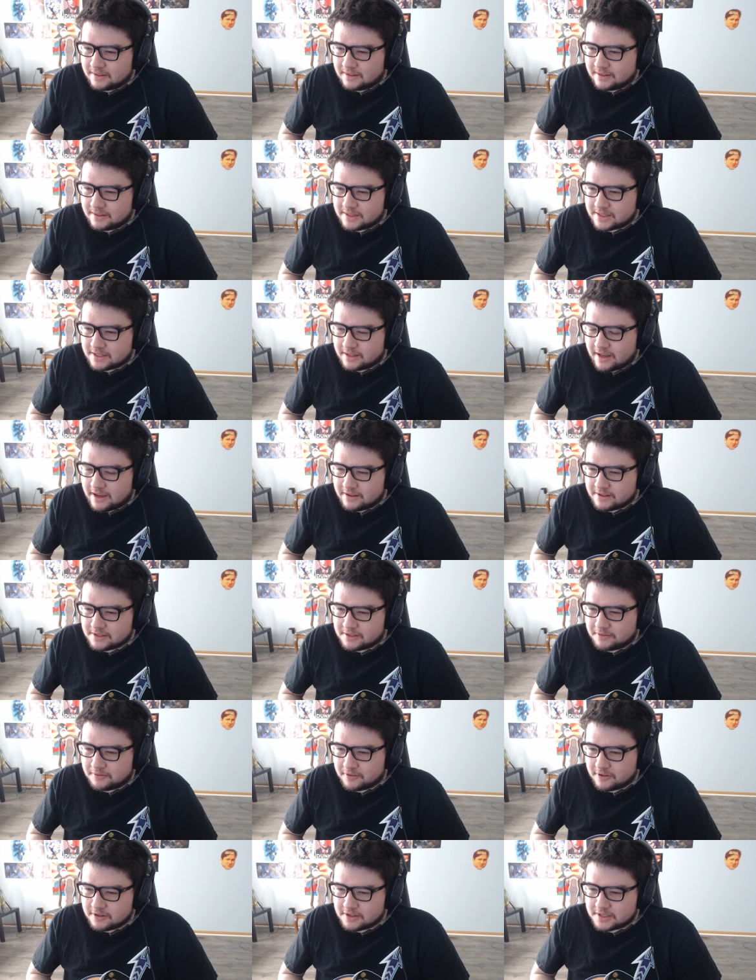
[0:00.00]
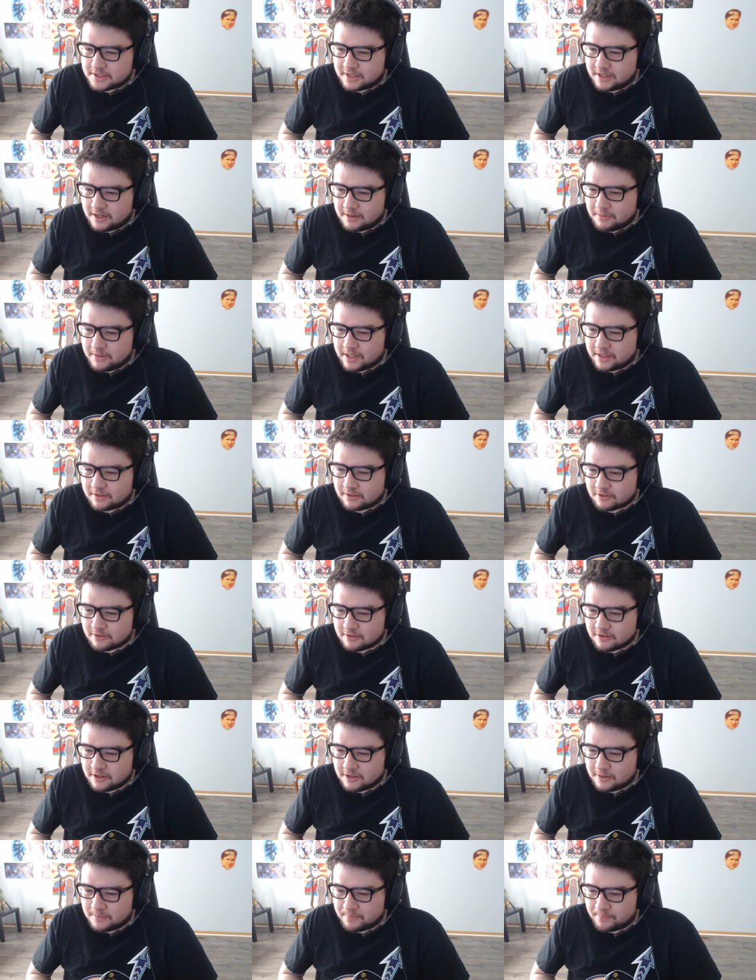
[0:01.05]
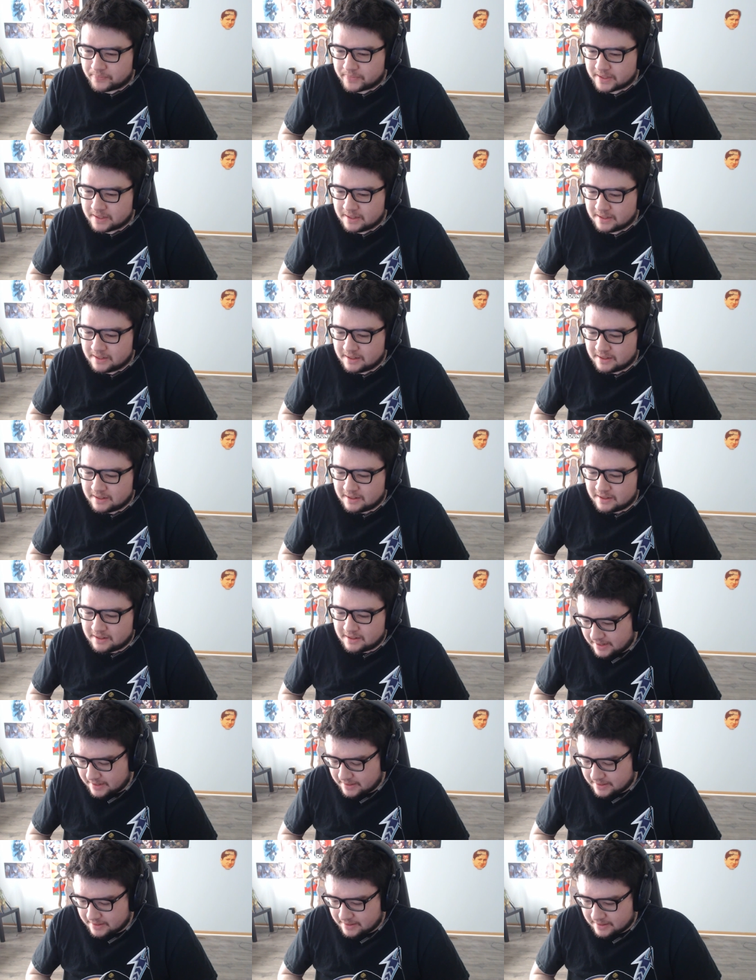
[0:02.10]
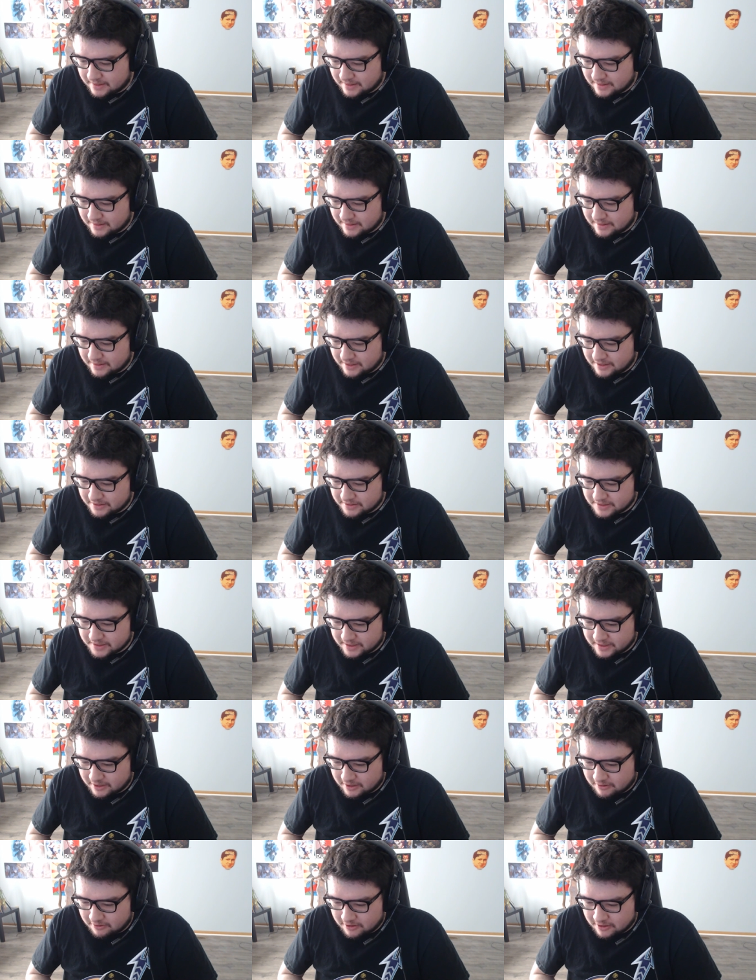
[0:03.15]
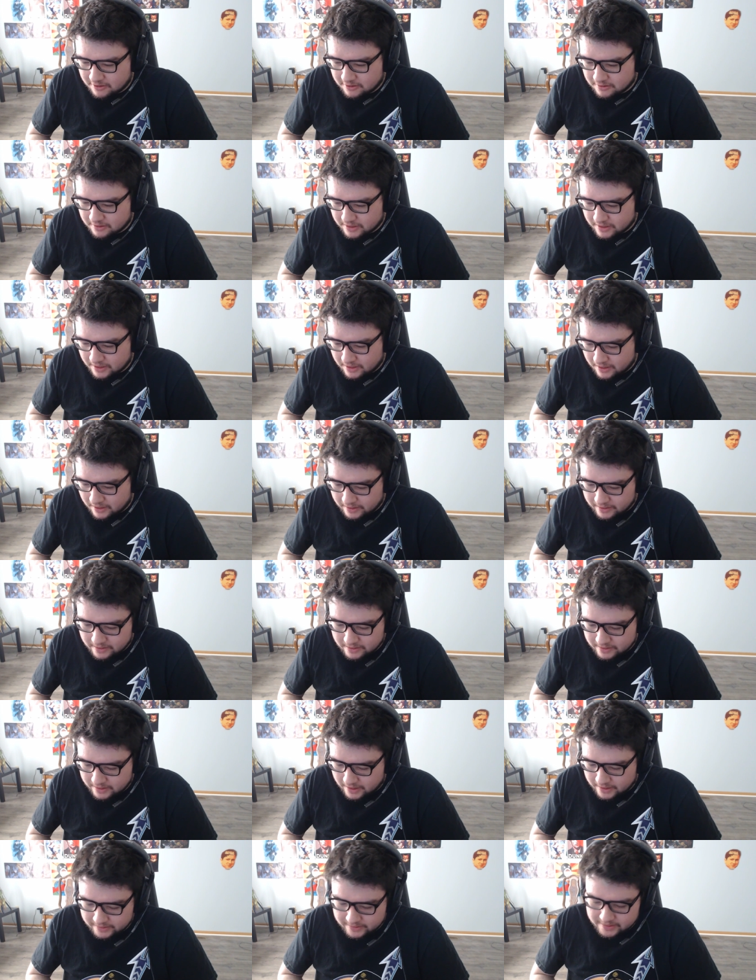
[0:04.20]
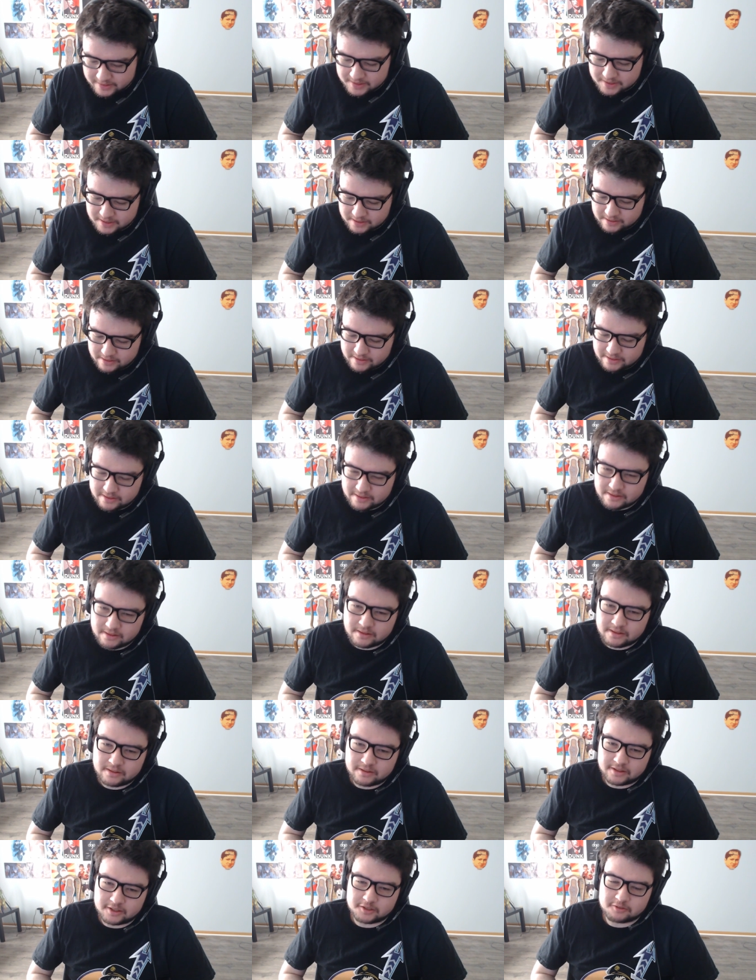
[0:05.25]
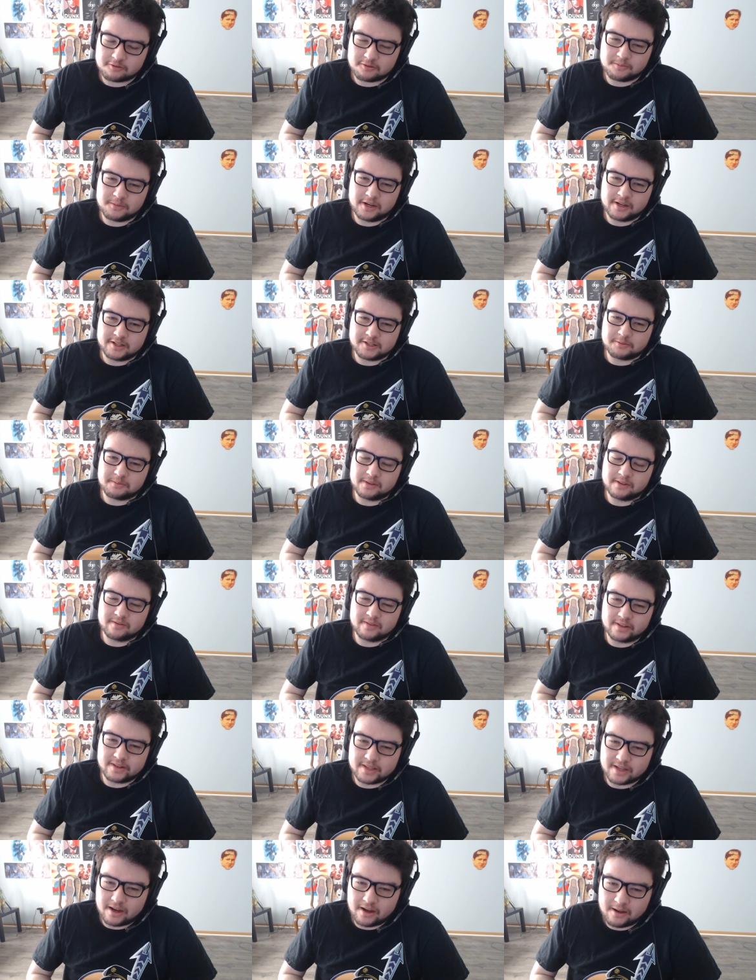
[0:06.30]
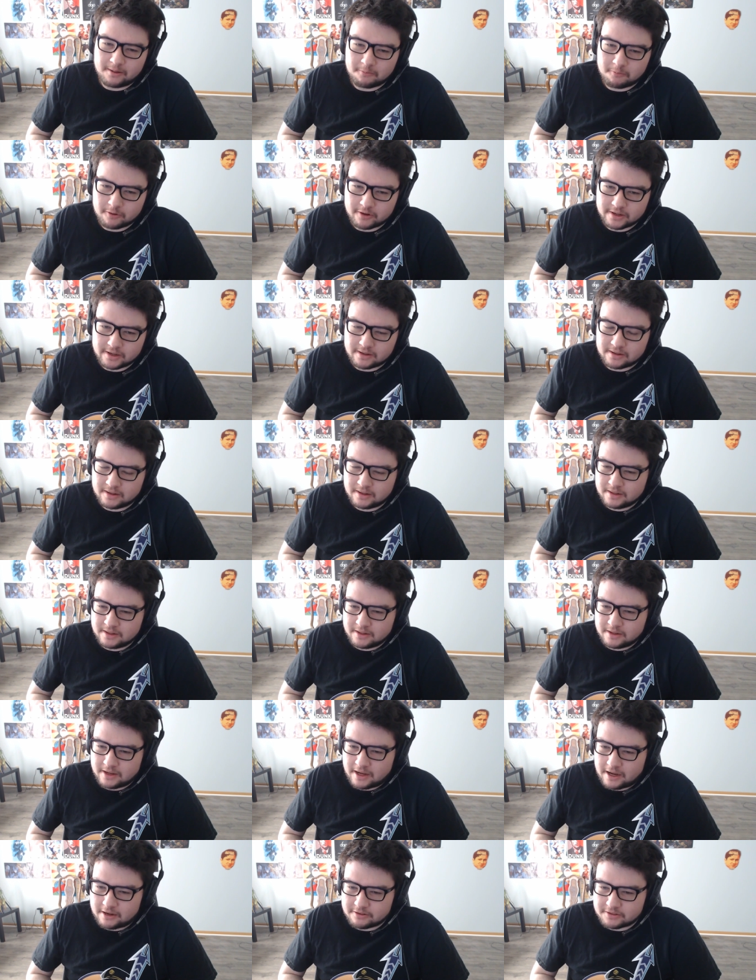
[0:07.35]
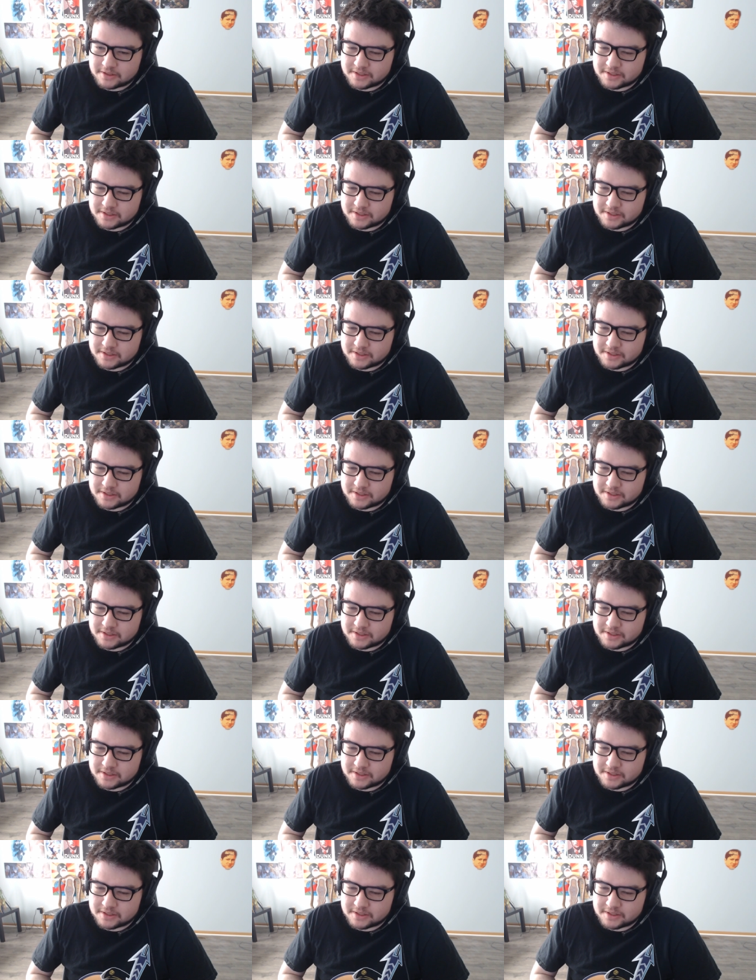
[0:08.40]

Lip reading: So that was the first time I threw up. And I was like, oh god, not this again. This reminds me of the time when I was